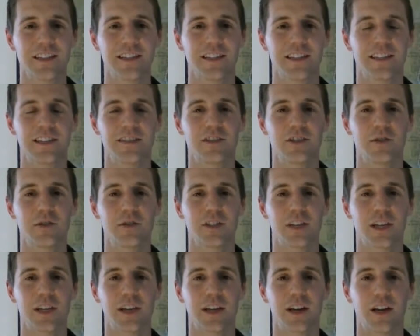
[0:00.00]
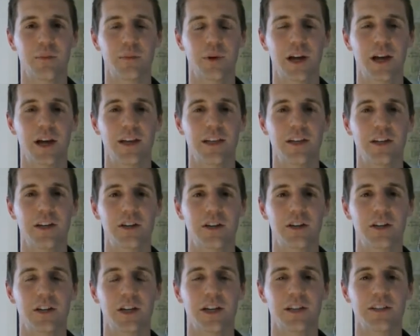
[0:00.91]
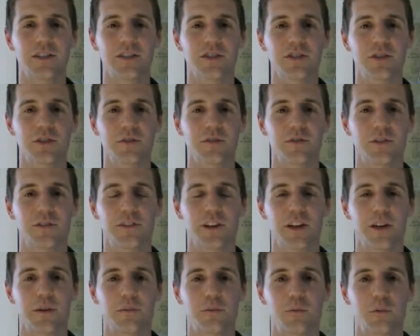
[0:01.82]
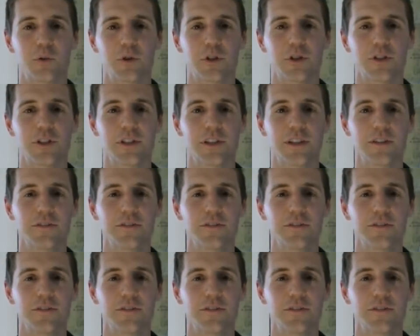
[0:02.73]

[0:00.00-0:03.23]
is using it on my younger cousins who have developed warts in their